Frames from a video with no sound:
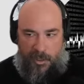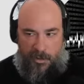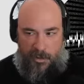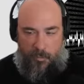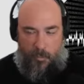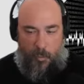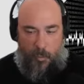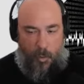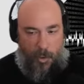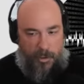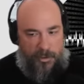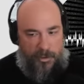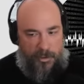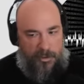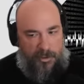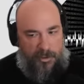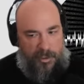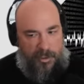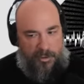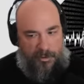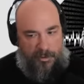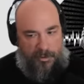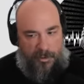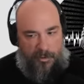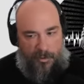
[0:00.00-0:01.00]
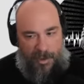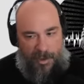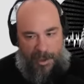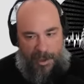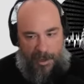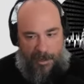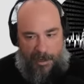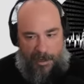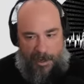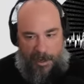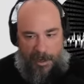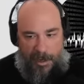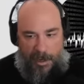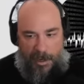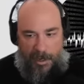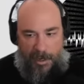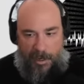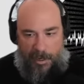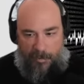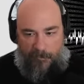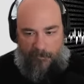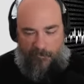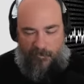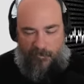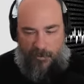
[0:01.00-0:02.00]
once you get to AI,
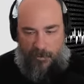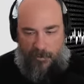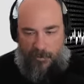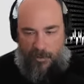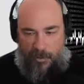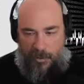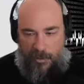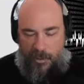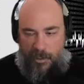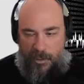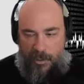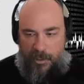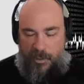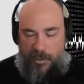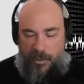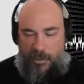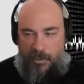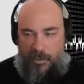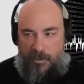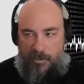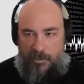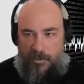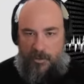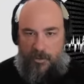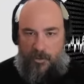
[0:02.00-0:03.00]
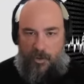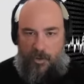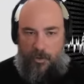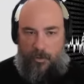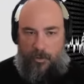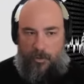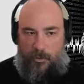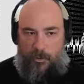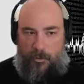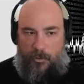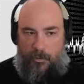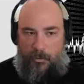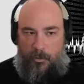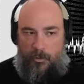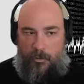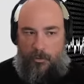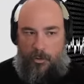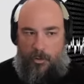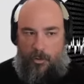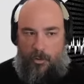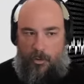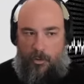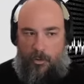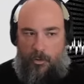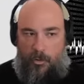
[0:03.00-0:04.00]
I'm feeling is you
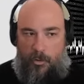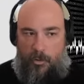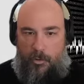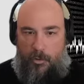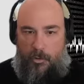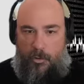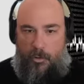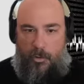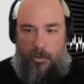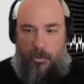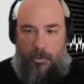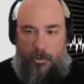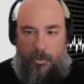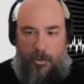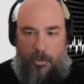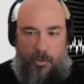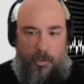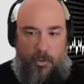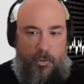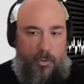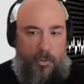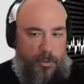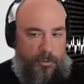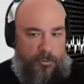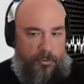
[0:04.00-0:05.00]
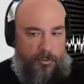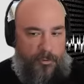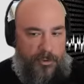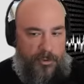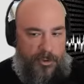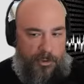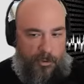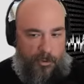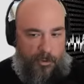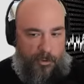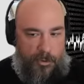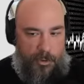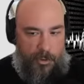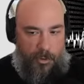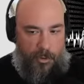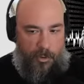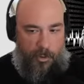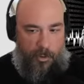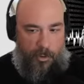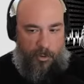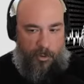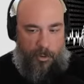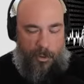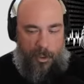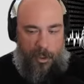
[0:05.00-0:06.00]
are losing
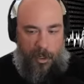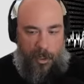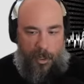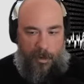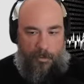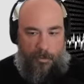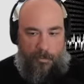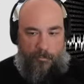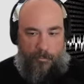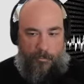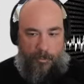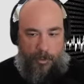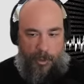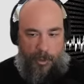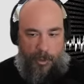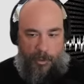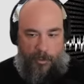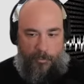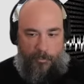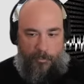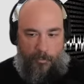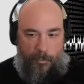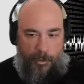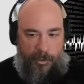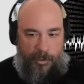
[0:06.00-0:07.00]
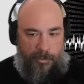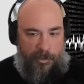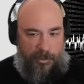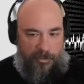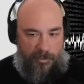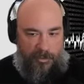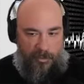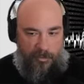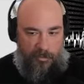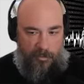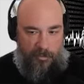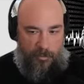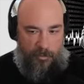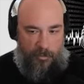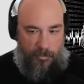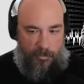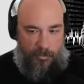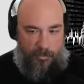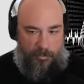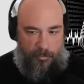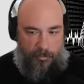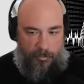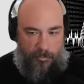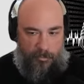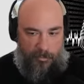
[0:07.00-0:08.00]
control, but we like to
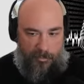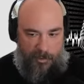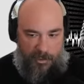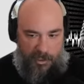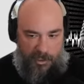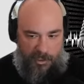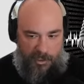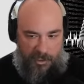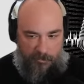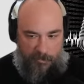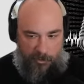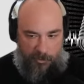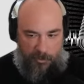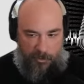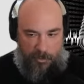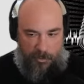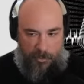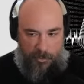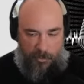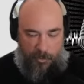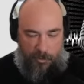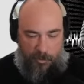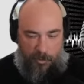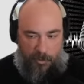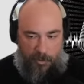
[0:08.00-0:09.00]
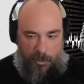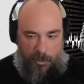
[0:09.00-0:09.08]
keep in control